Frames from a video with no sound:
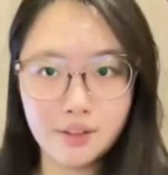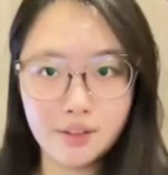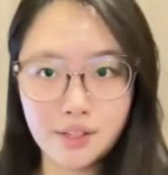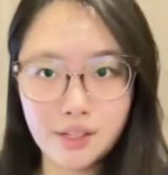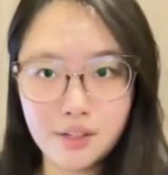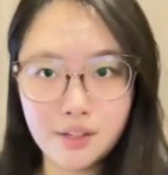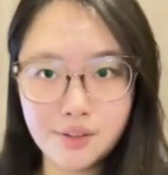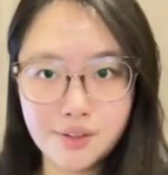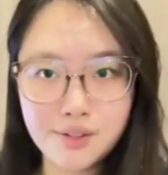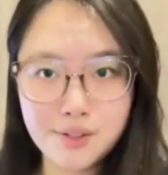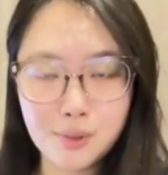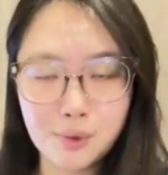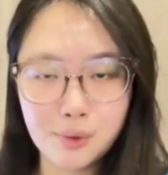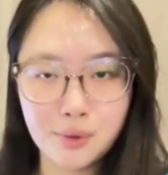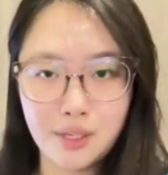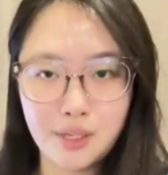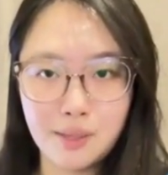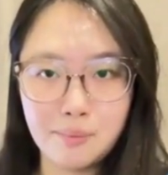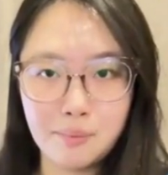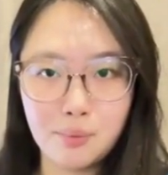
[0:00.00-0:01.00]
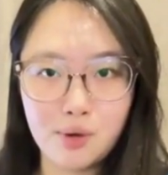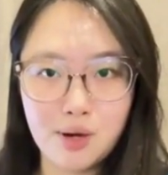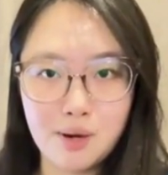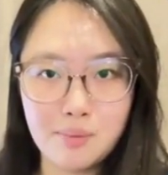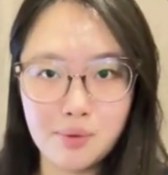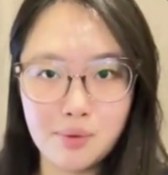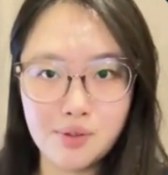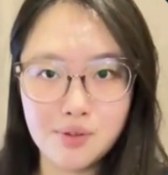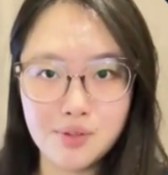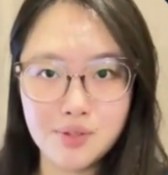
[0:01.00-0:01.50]
Now let's look at
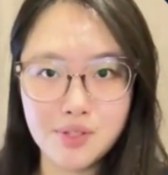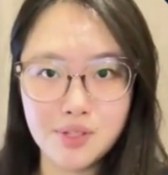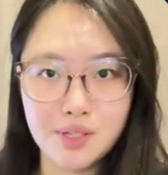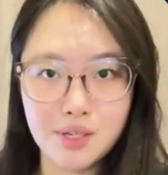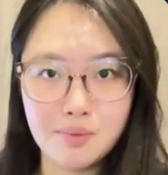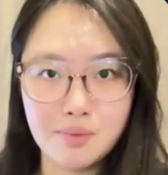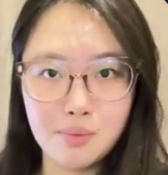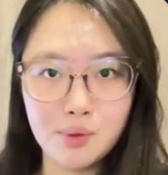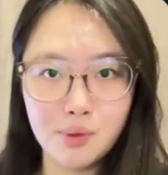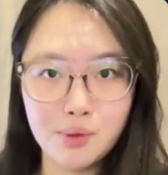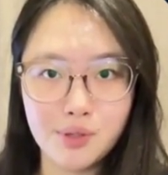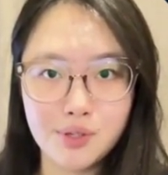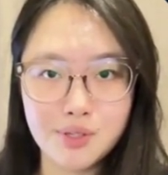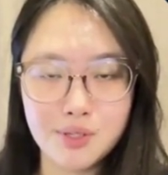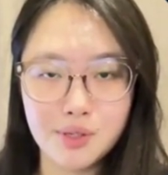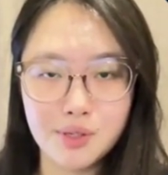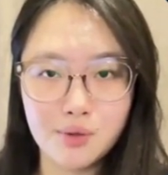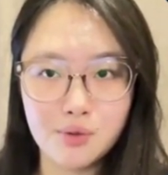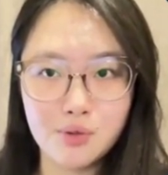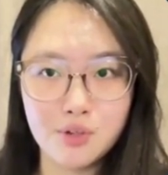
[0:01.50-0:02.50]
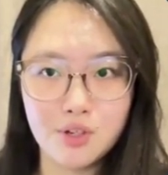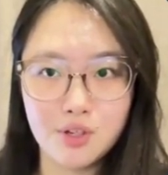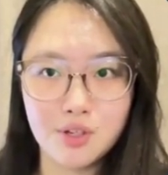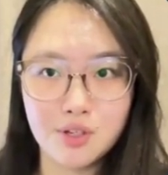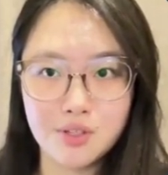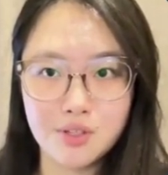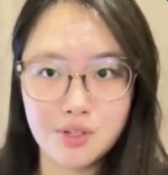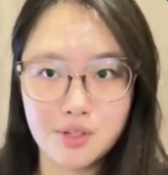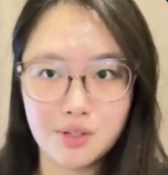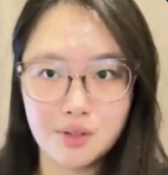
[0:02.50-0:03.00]
problems in current
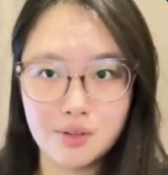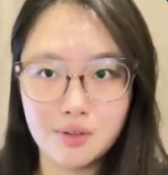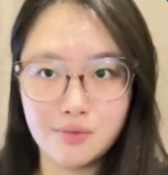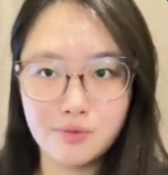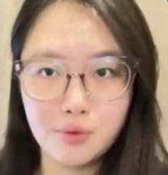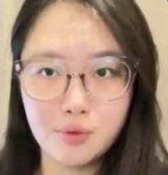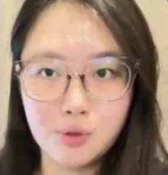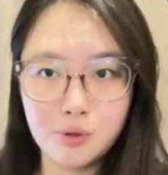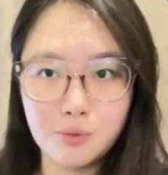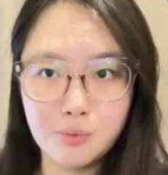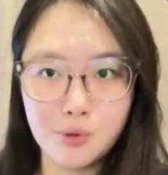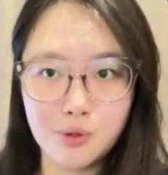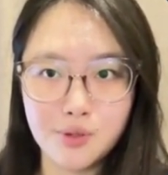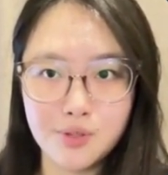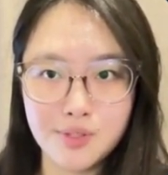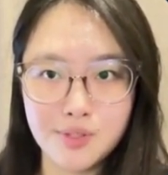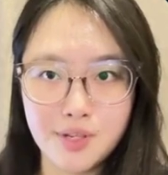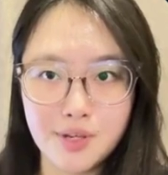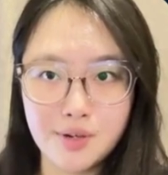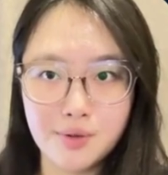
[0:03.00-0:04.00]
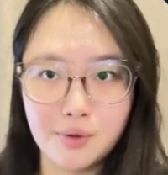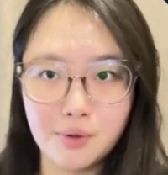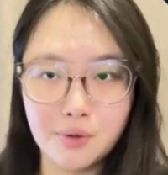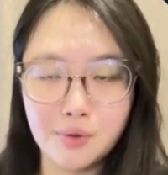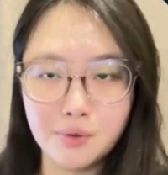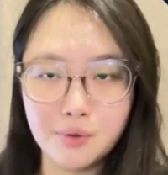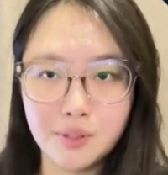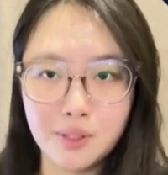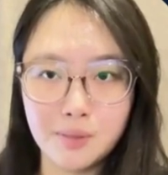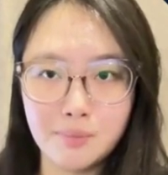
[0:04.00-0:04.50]
logistics
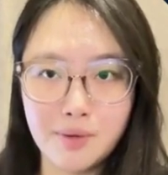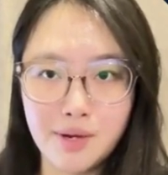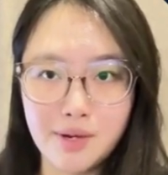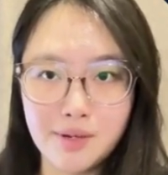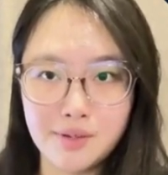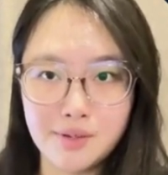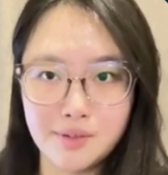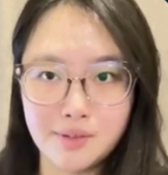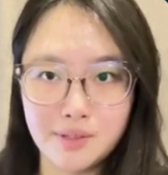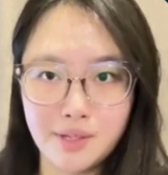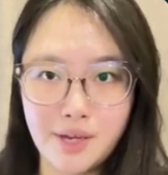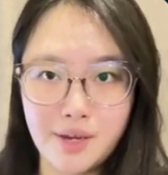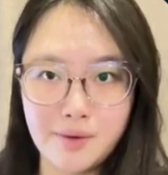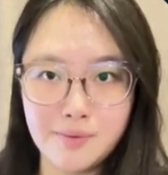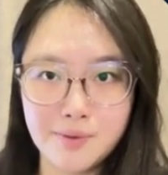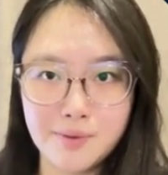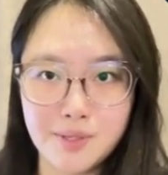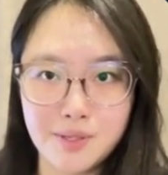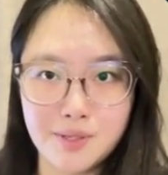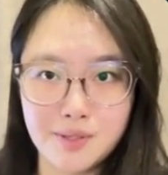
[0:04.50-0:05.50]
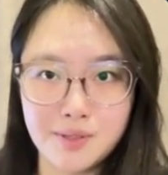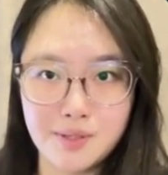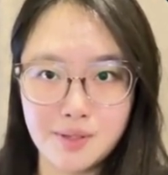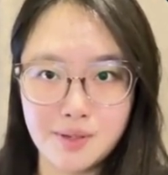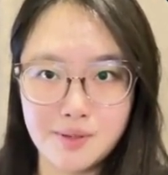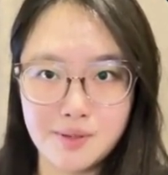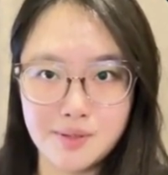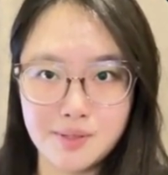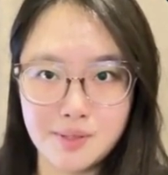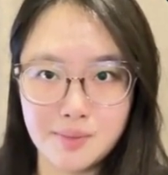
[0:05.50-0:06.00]
4.0 to manage healthy
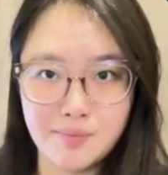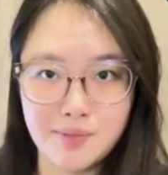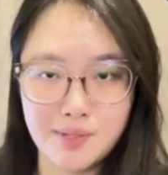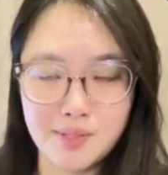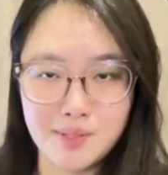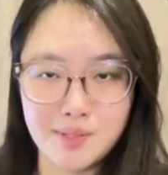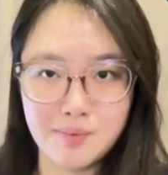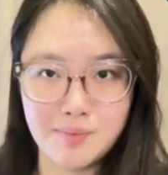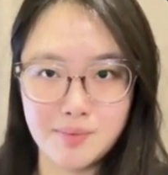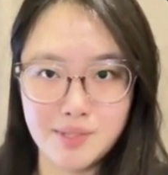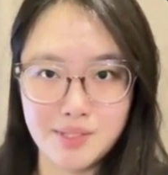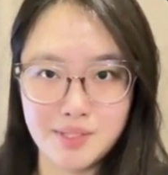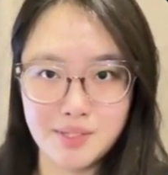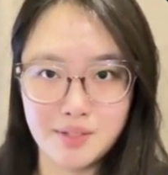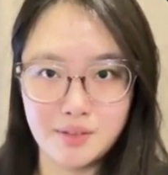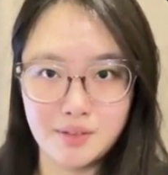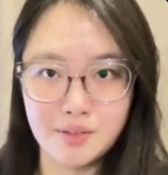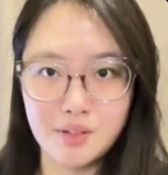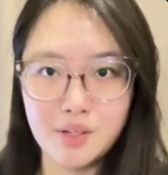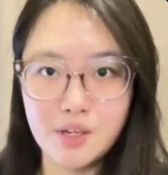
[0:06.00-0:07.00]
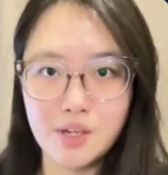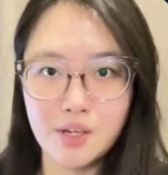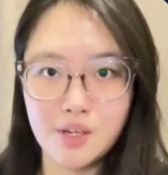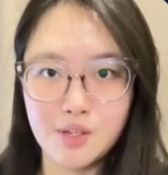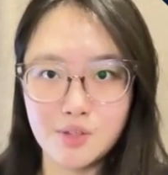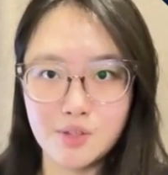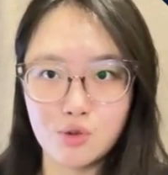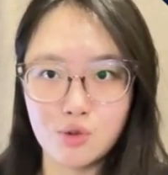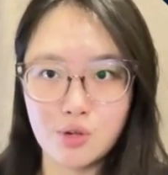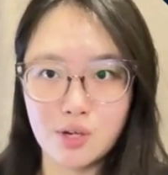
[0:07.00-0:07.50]
investment in
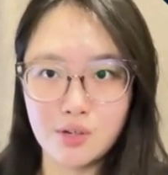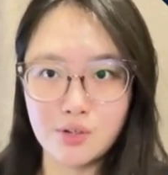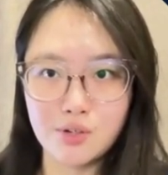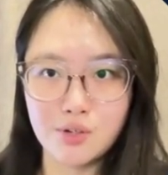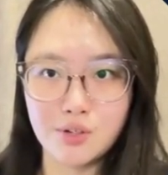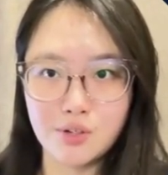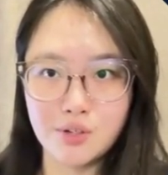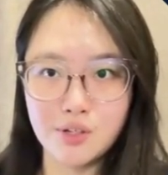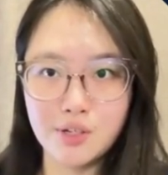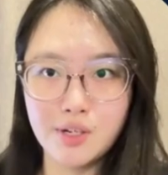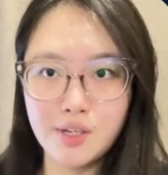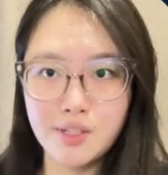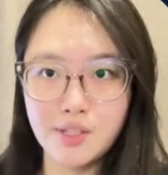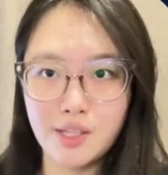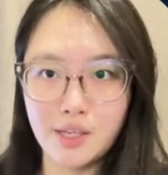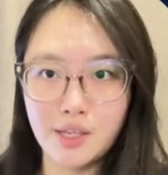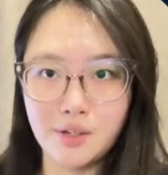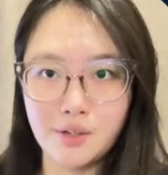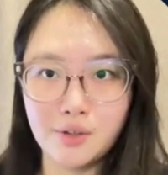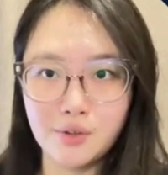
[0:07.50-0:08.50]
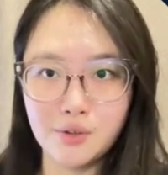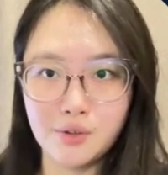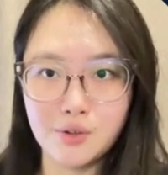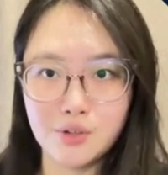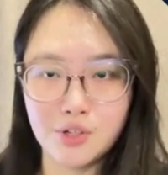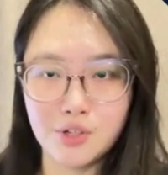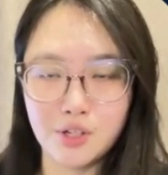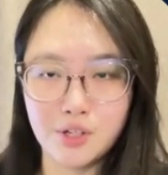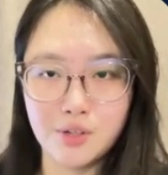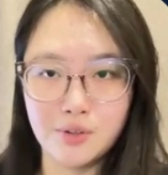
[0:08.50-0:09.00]
structure,
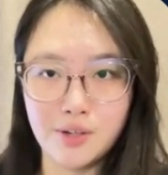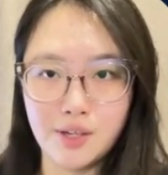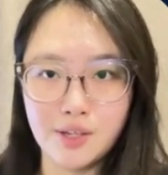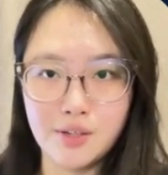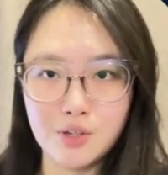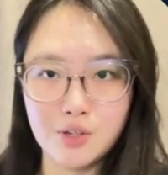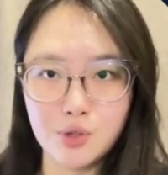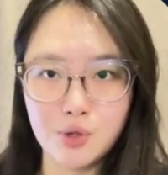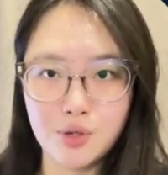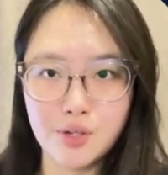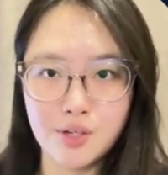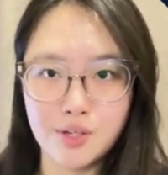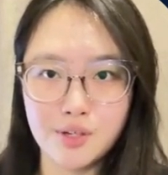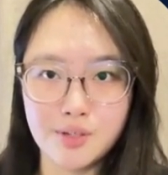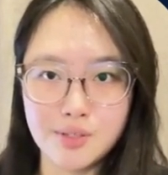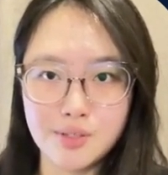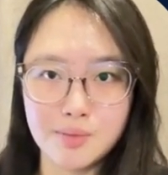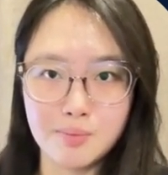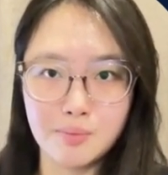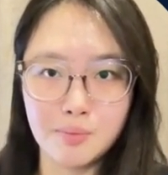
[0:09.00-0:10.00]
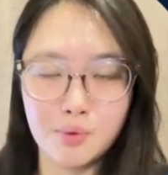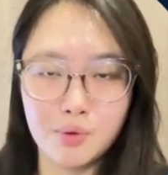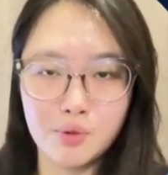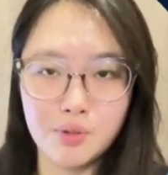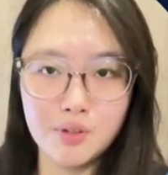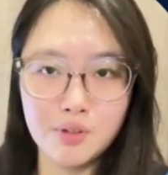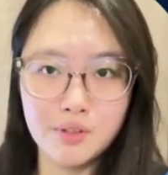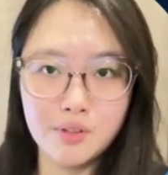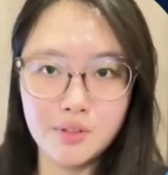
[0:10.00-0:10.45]
technological and training small